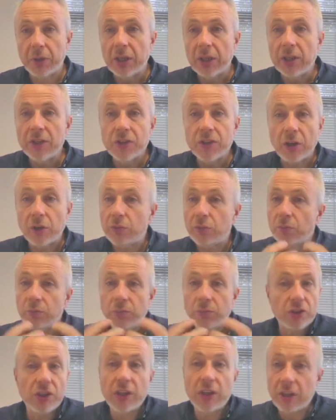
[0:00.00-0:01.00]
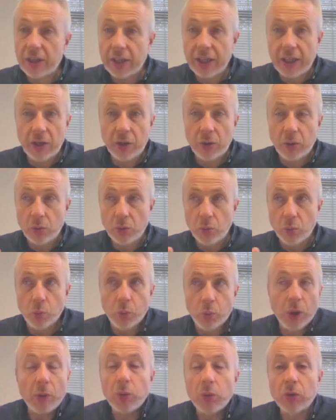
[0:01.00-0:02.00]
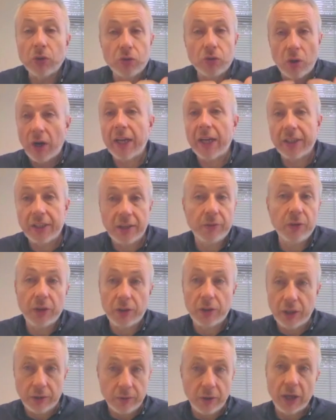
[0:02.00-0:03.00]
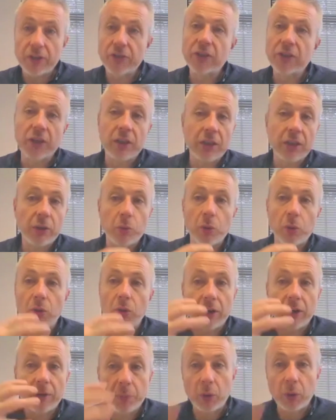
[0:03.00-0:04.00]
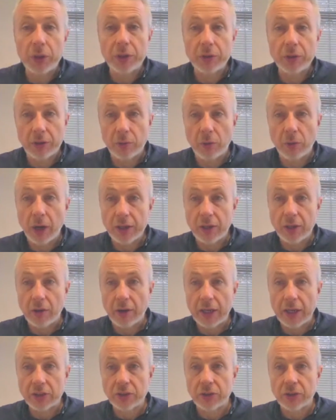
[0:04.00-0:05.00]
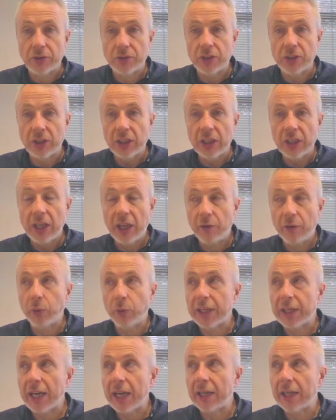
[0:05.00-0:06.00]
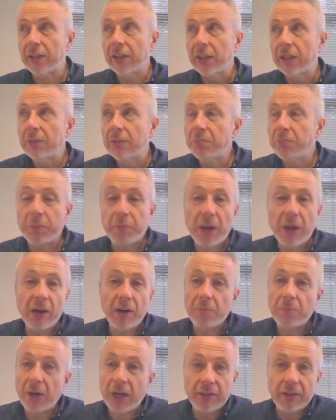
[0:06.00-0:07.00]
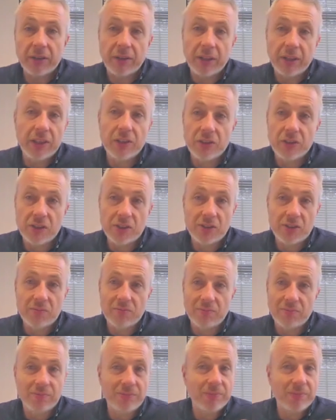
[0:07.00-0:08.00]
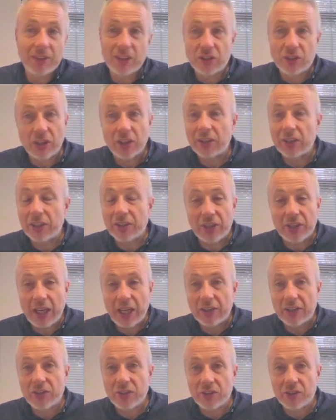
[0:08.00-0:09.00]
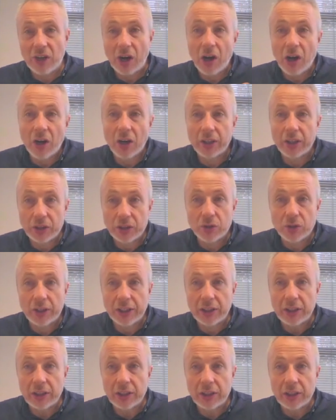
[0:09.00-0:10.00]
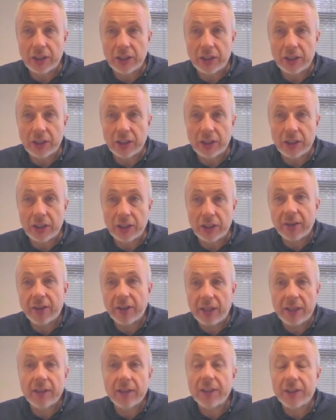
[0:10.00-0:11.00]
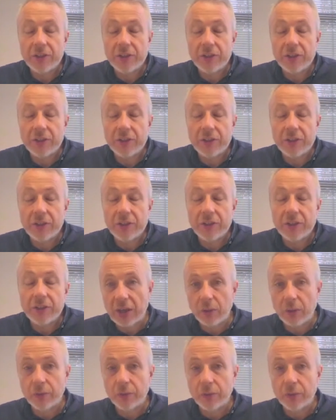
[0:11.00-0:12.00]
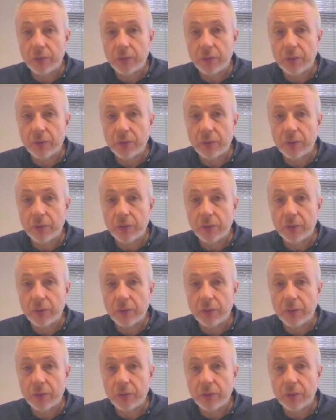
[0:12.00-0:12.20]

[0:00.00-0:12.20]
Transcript: So certainly we will try and give you the advice. Certainly we'll kind of point you in the right directions if we can. But bear in mind that the journalists, the editors are usually quite thinly stretched themselves.